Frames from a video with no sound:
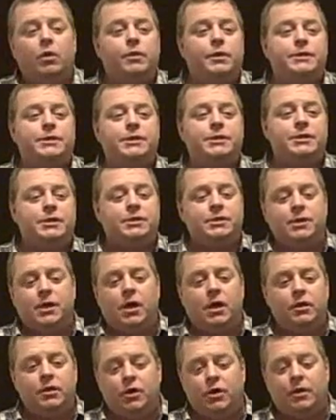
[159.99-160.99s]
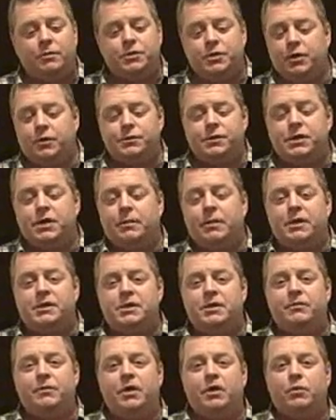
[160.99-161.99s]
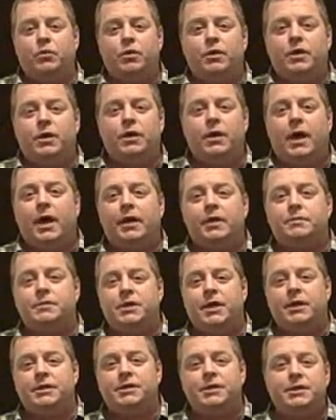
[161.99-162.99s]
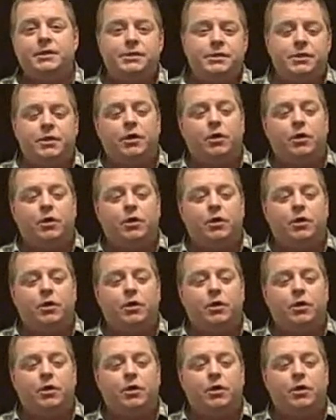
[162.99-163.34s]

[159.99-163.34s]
This isn't, I'm sure you've seen them on TV where the guy comes out and says,